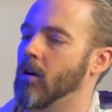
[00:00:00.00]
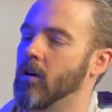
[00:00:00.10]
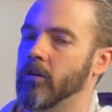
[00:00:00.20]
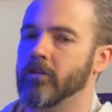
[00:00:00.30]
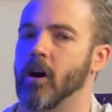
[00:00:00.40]

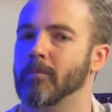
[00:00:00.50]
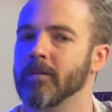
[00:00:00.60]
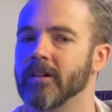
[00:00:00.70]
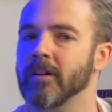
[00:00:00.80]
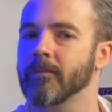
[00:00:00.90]
on top
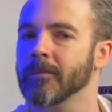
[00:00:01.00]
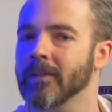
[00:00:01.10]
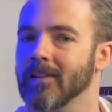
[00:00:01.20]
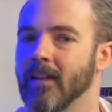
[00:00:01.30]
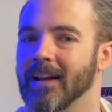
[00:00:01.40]
of it
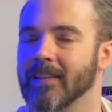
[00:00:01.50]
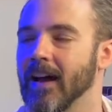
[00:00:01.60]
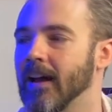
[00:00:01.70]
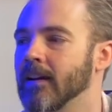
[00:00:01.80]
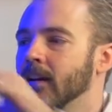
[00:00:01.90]
like
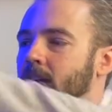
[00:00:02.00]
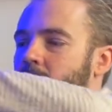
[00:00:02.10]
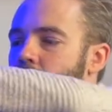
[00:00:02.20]
that, so